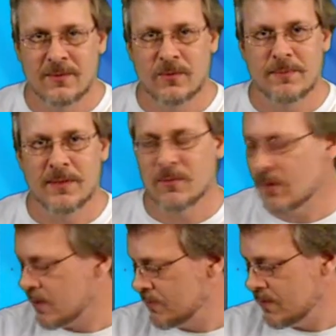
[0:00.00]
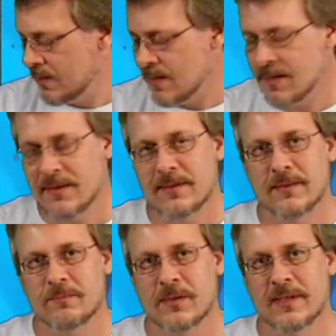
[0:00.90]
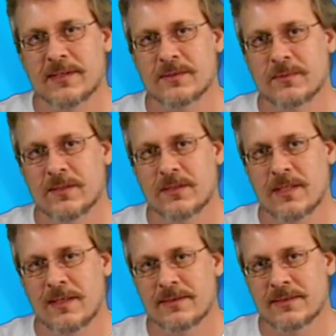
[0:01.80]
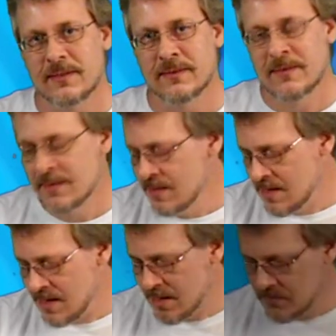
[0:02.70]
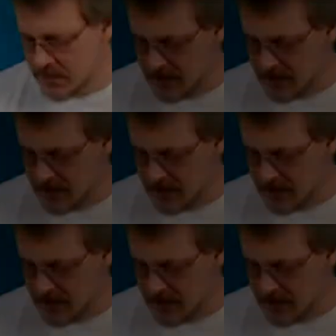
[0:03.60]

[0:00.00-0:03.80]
We've been working really hard to bring you some good content. On